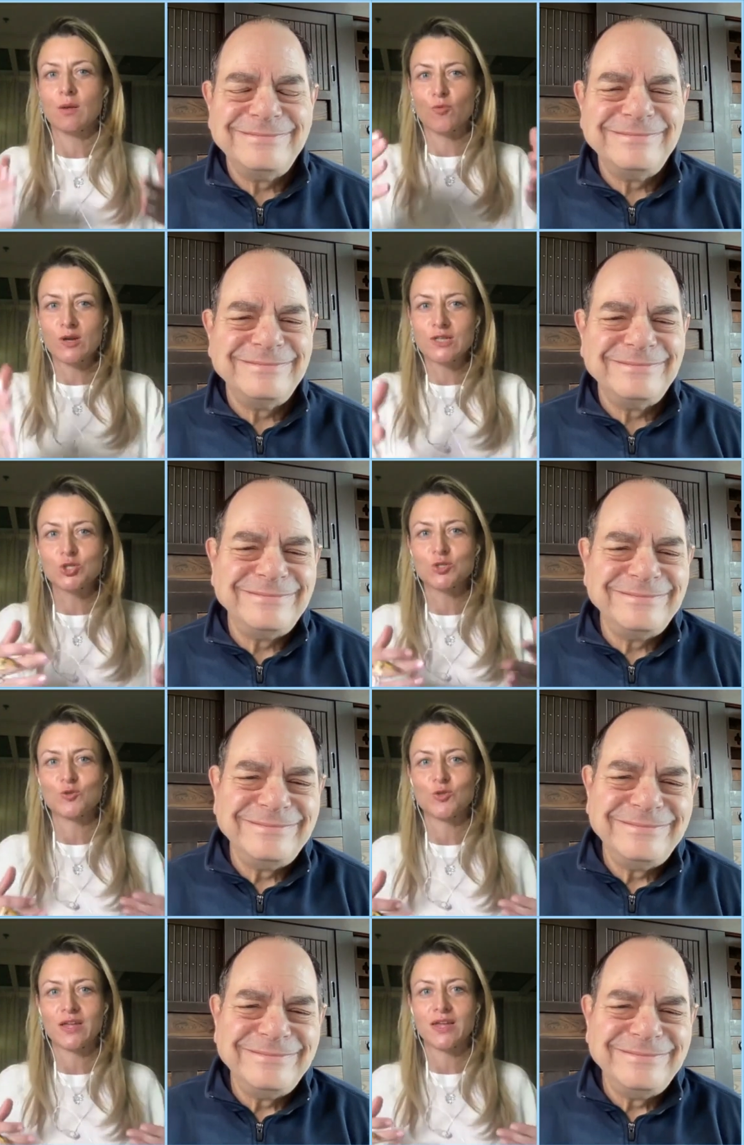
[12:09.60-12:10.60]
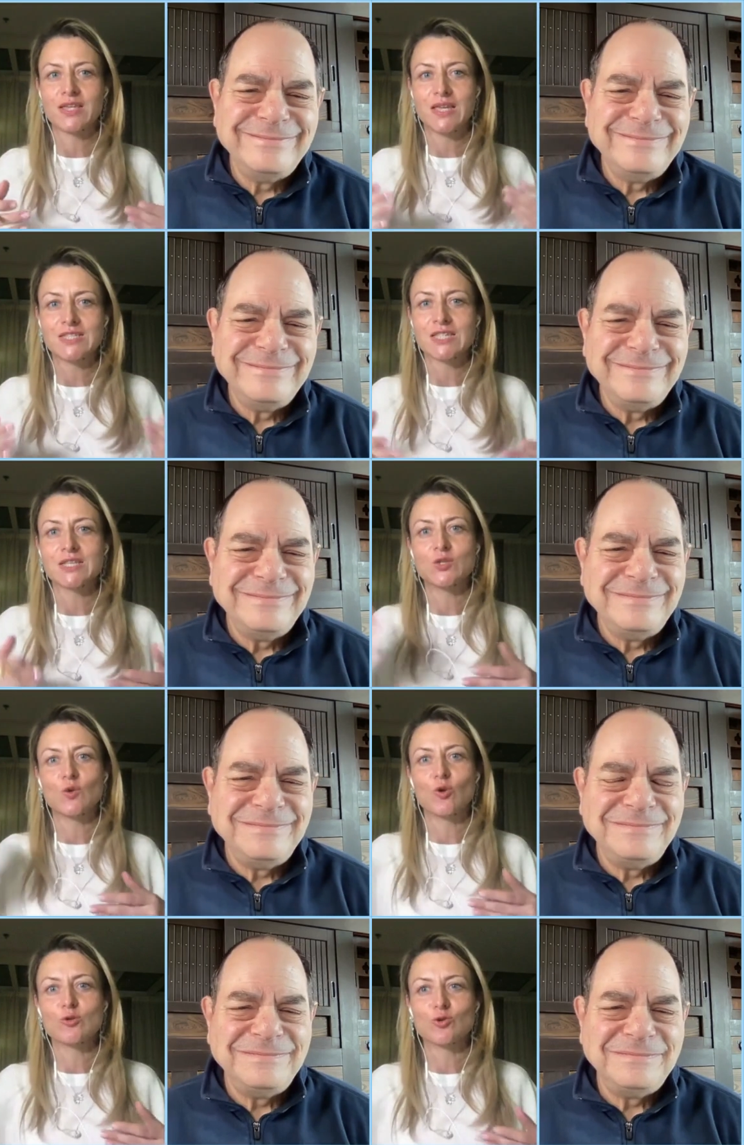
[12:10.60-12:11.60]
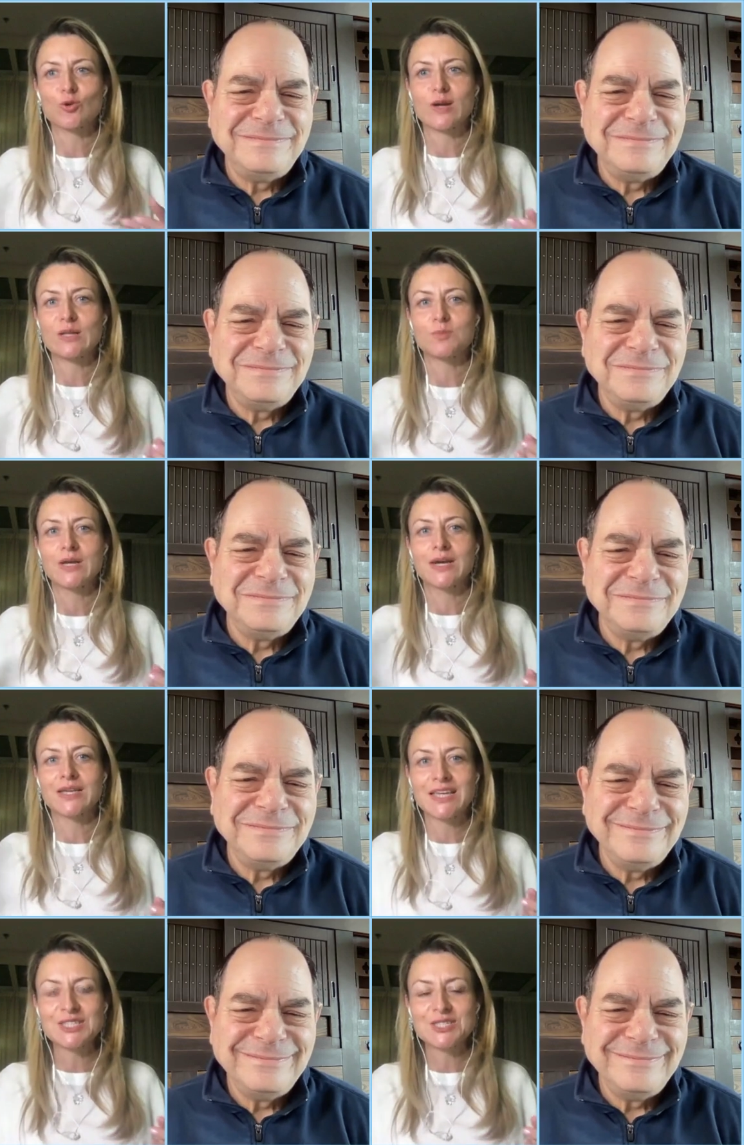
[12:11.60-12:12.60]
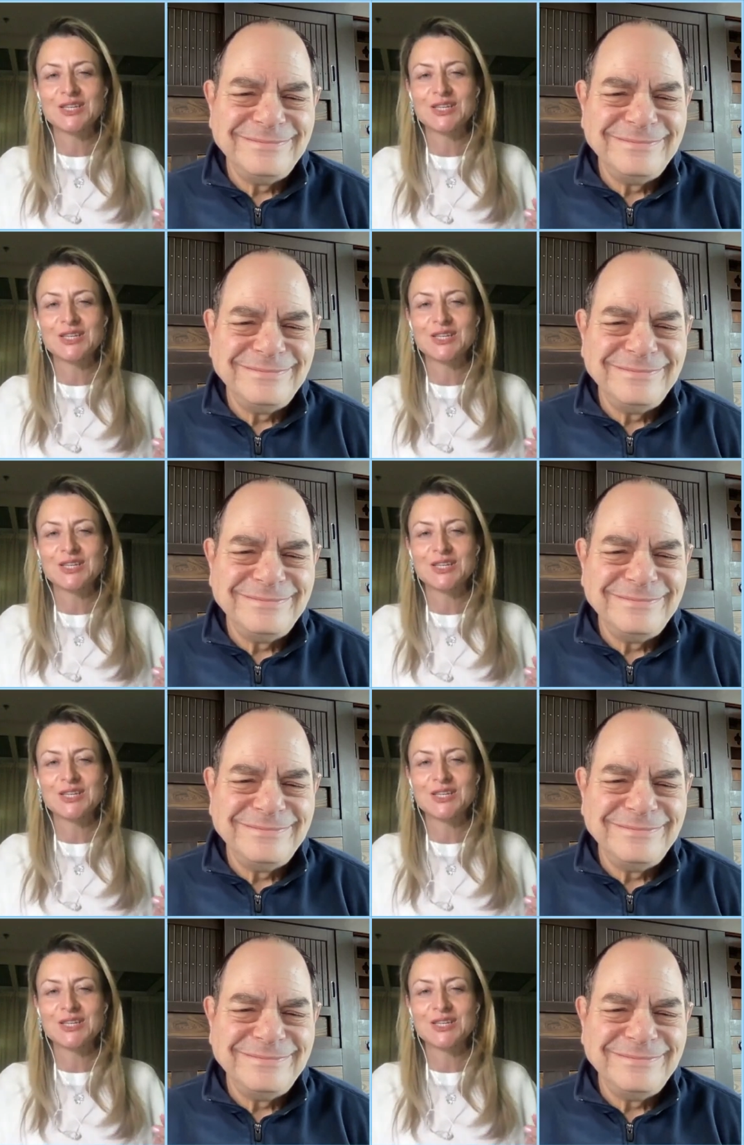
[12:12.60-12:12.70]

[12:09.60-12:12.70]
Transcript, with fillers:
Speaker 1: bridge to the kids, and you want to help kids